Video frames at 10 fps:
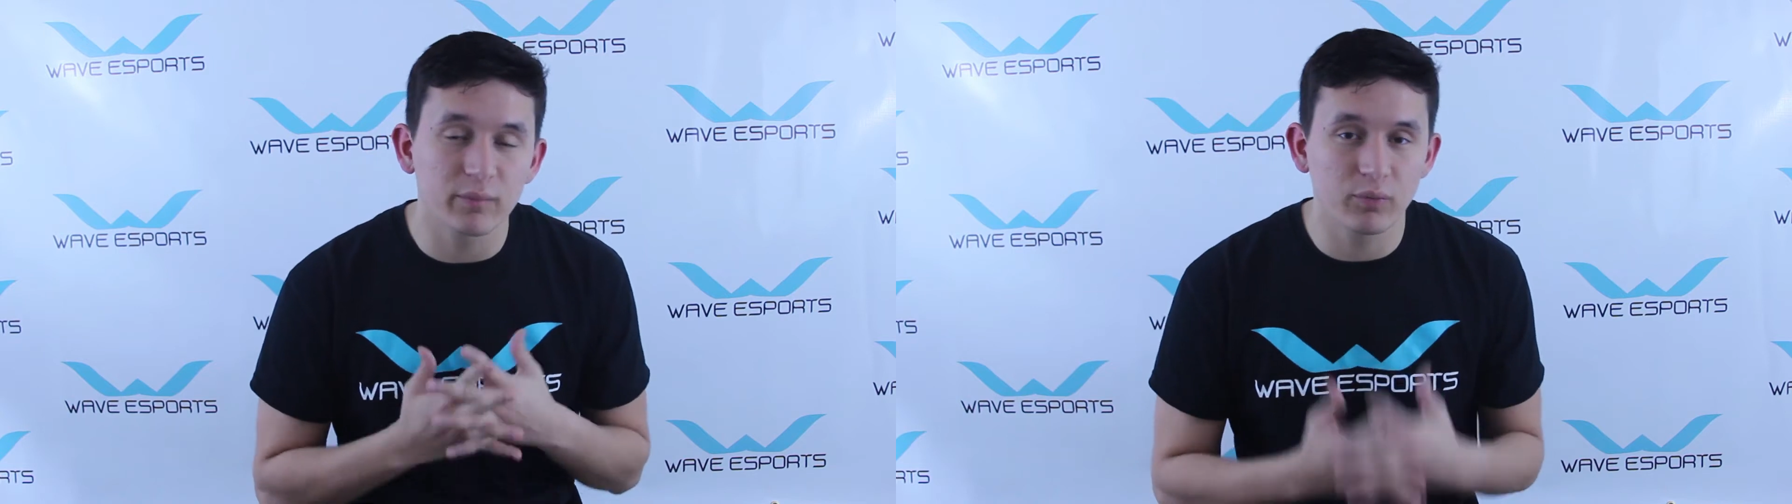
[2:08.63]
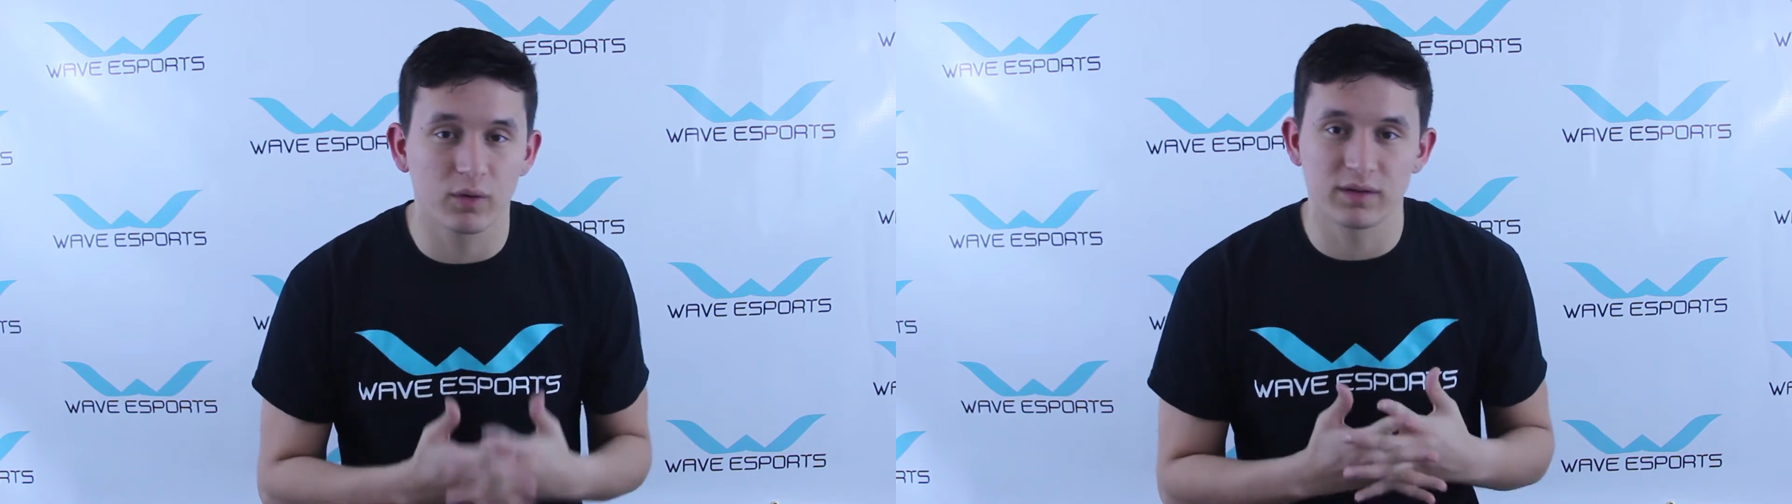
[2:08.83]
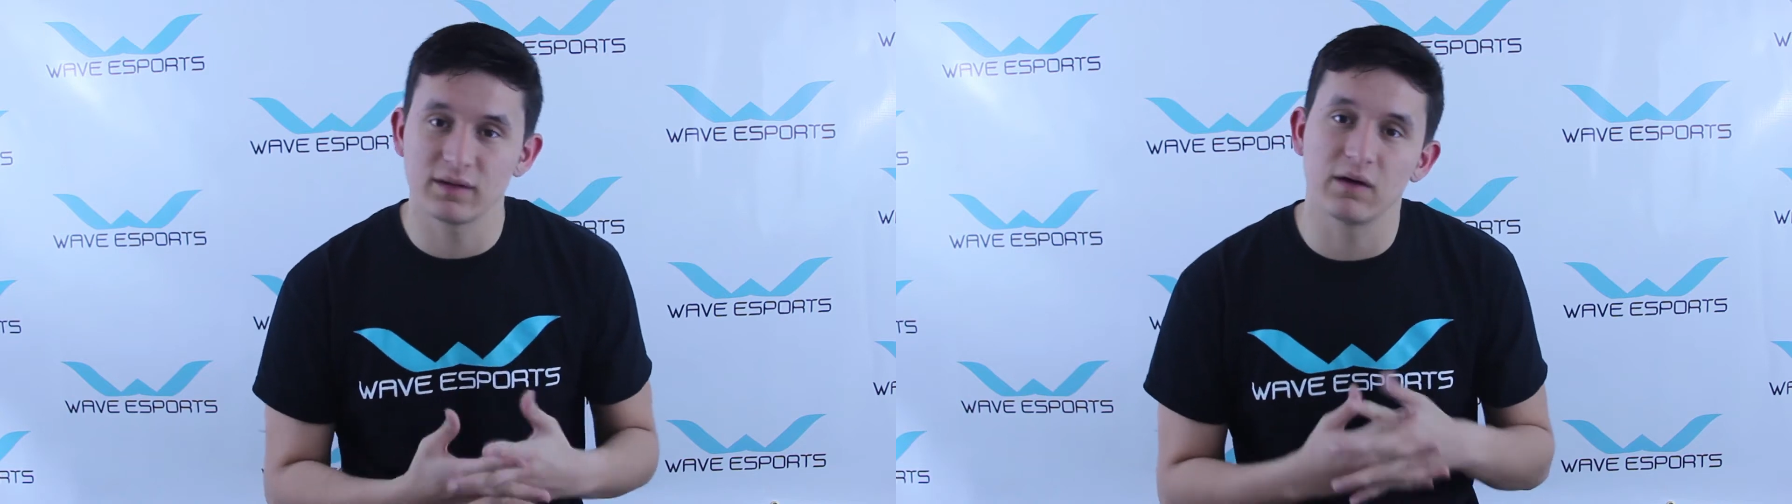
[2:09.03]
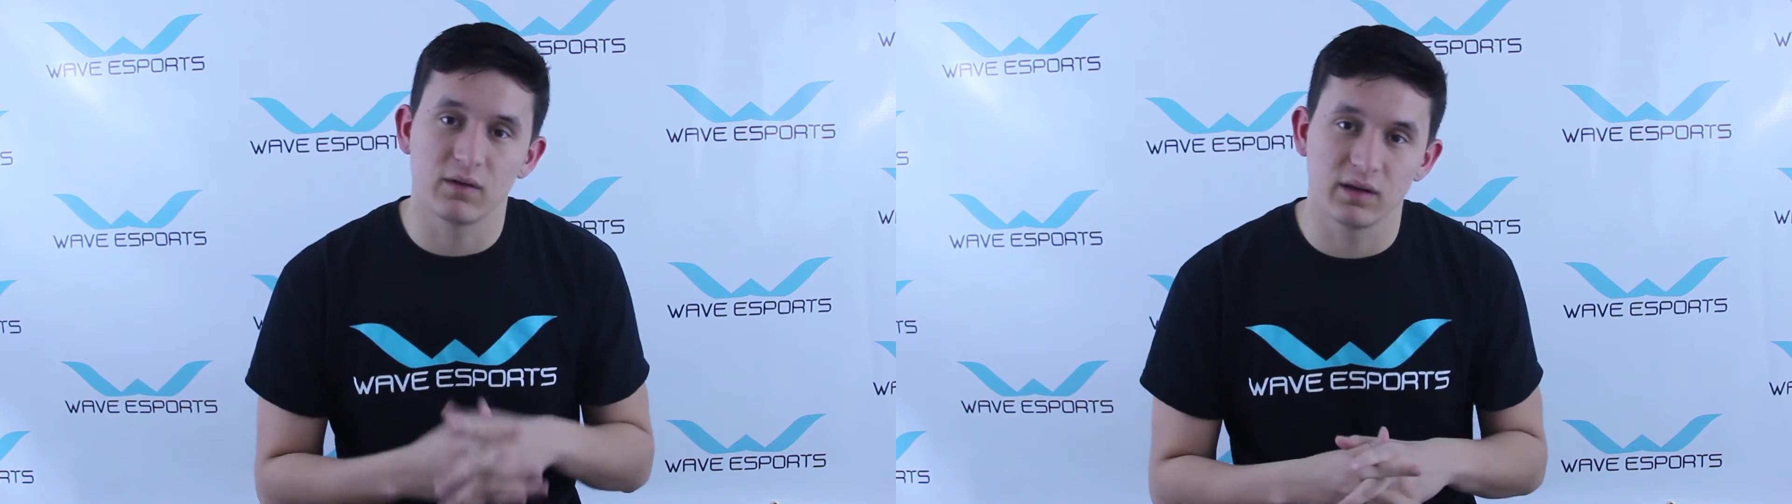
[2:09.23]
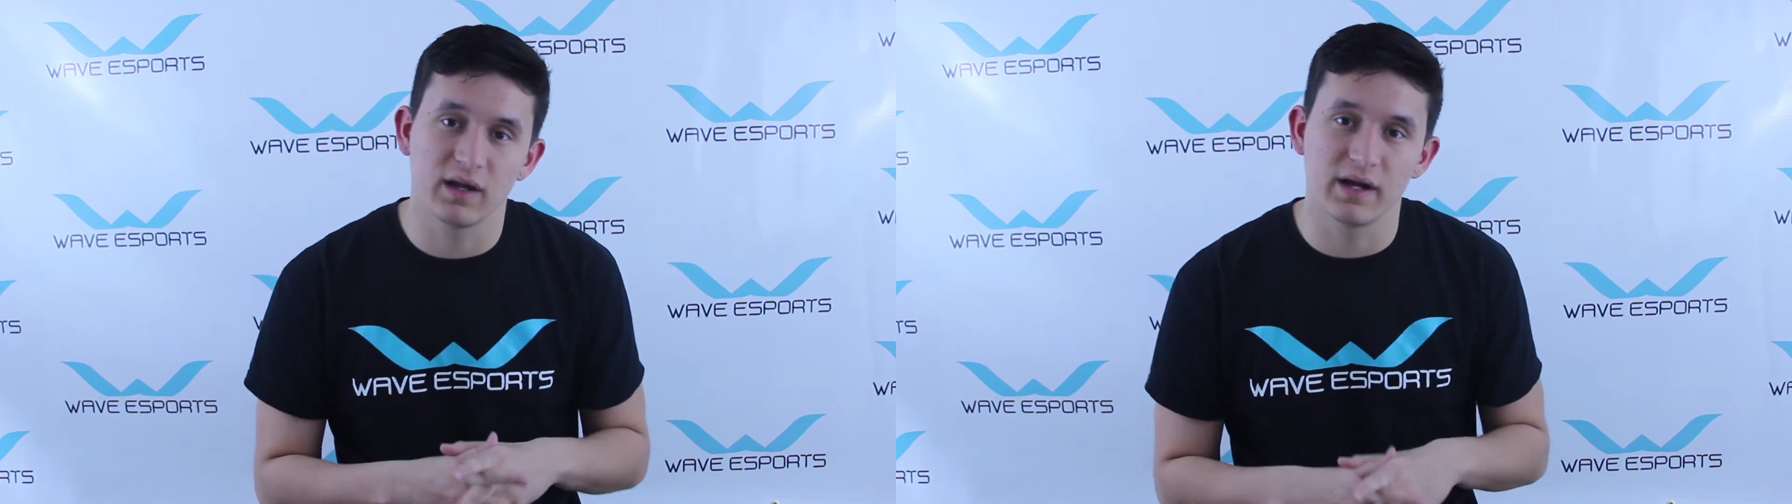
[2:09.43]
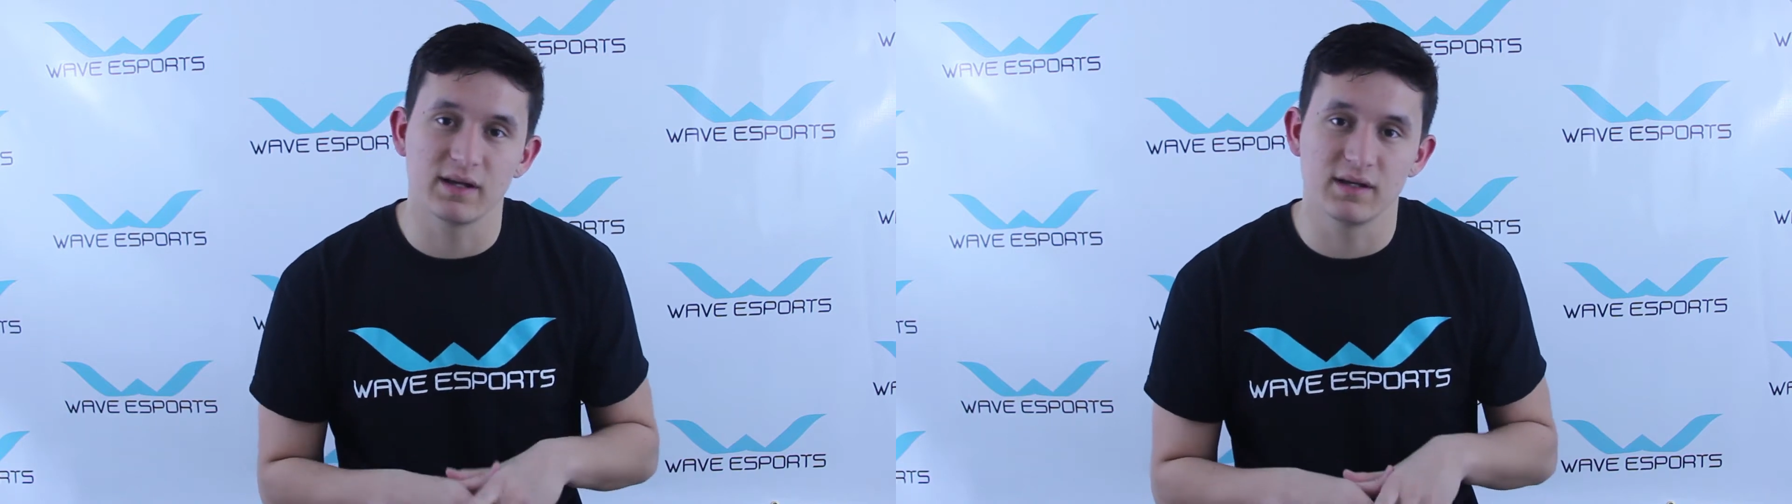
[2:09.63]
important that online